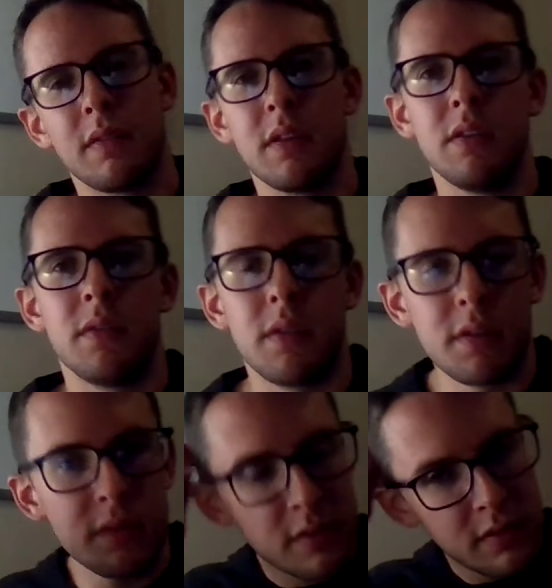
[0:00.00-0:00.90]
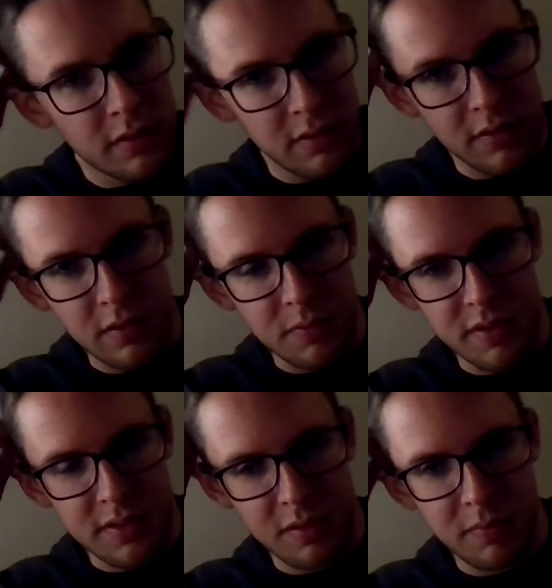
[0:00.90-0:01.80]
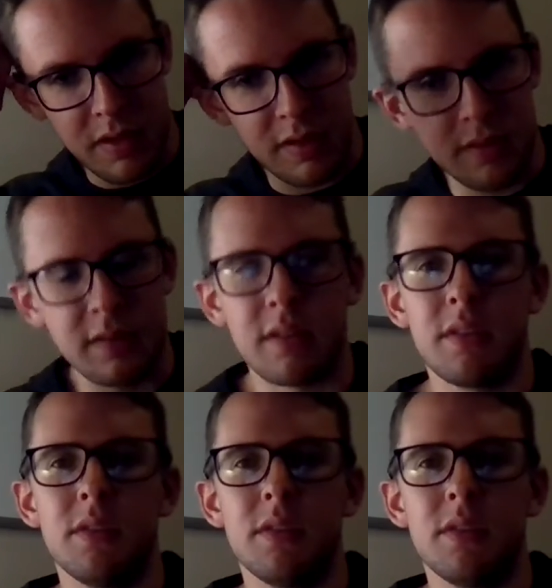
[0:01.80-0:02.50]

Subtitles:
the universe, deterministic, mechanistic,